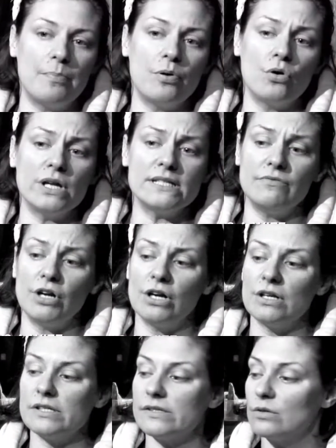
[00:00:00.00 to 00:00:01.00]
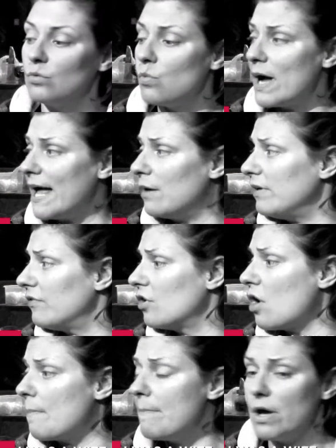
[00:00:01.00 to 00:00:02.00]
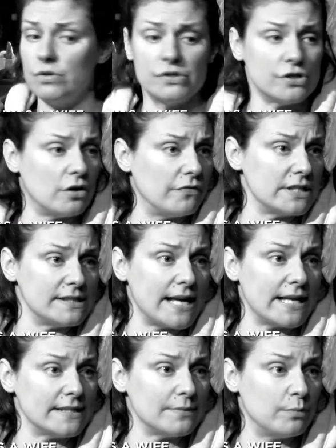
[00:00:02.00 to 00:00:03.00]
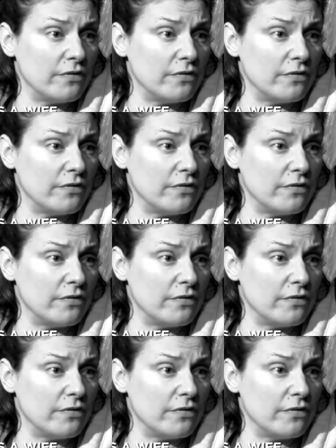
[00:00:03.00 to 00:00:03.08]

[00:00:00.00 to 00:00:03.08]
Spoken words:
point in rehearsal where we've got most of the set,